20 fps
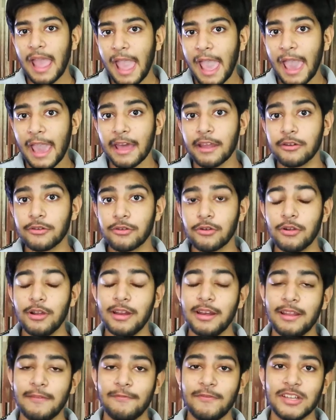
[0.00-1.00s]

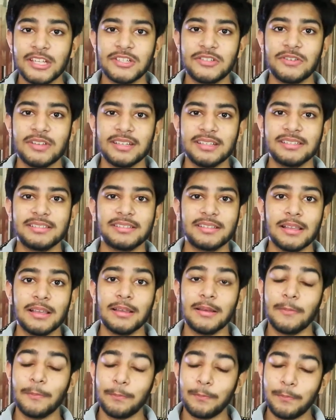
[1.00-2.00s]
Android, which is
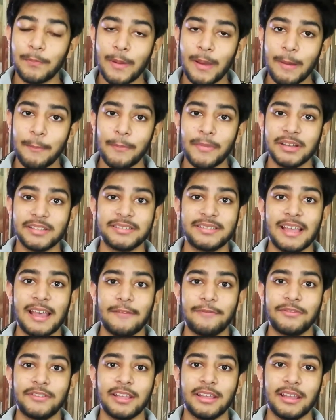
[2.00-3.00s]
a
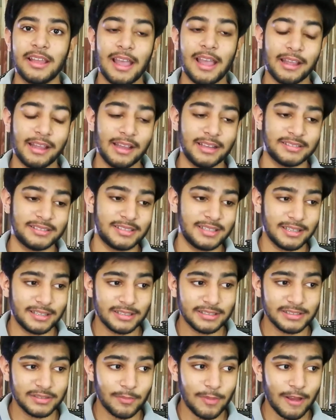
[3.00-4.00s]
must-have thing. I guess
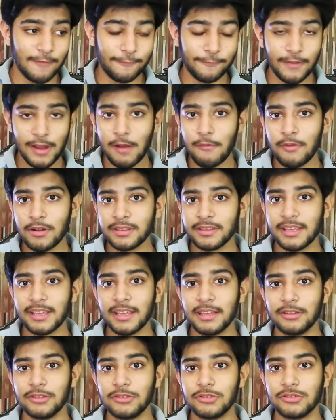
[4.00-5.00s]
it is my favorite
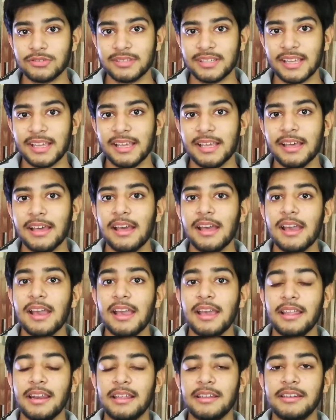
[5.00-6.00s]
thing to see
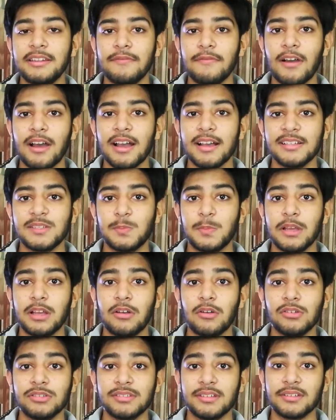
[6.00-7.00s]
in a device,
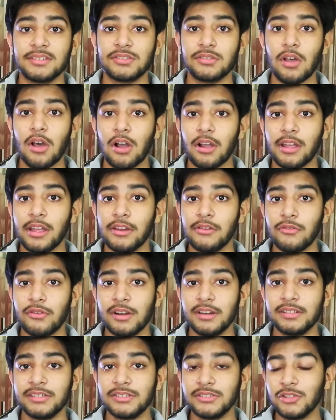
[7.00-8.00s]
because the stock
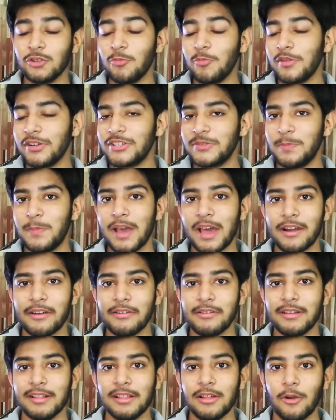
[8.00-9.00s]
Android is so much
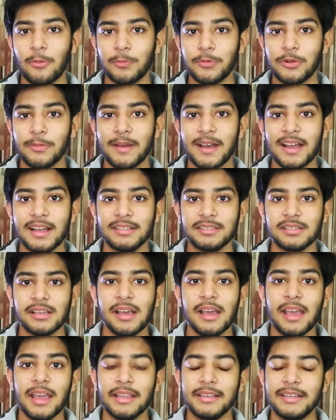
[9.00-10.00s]
battery optimized,
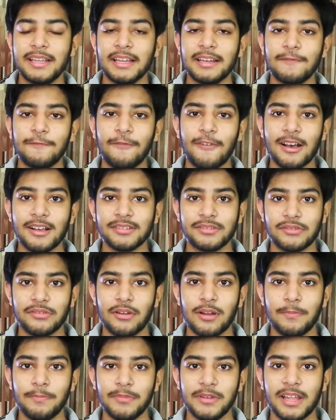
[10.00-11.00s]
it gets
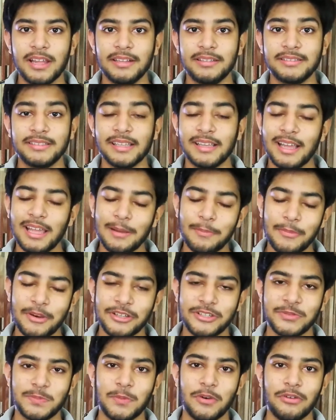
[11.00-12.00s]
faster updates and
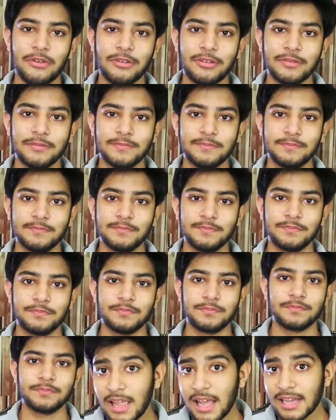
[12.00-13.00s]
much more.
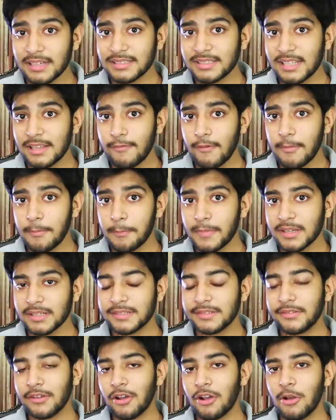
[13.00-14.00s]
Lastly, we
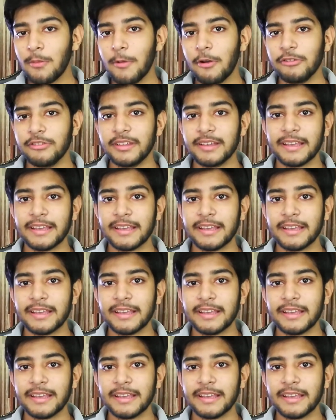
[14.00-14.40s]
must talk about the